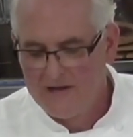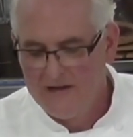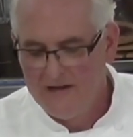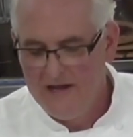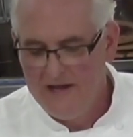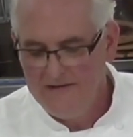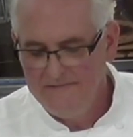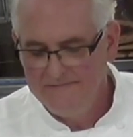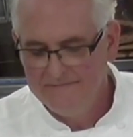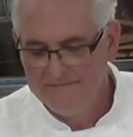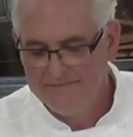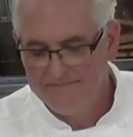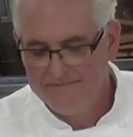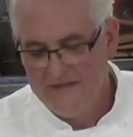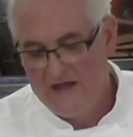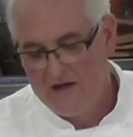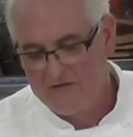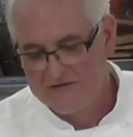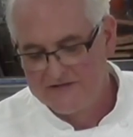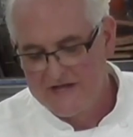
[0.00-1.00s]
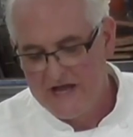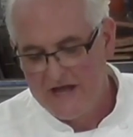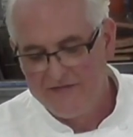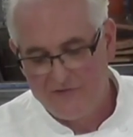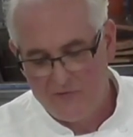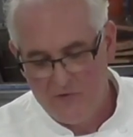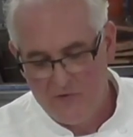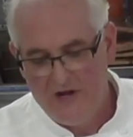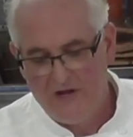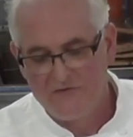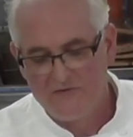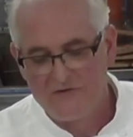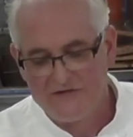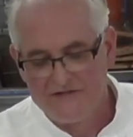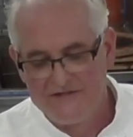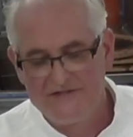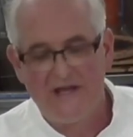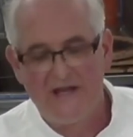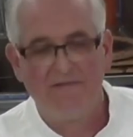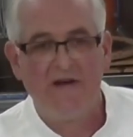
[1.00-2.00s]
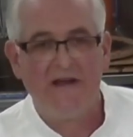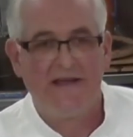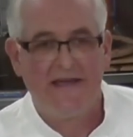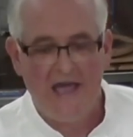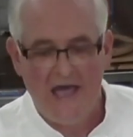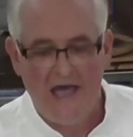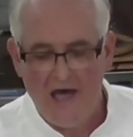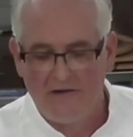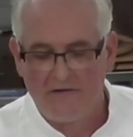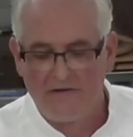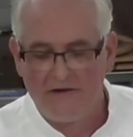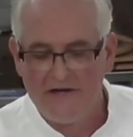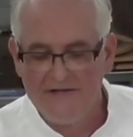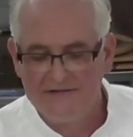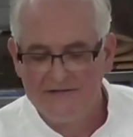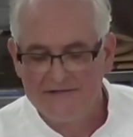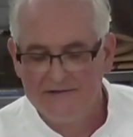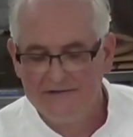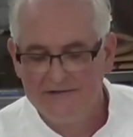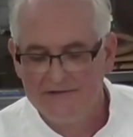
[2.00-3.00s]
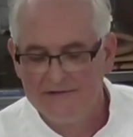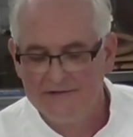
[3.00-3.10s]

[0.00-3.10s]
Okay, now it's got 370 calories.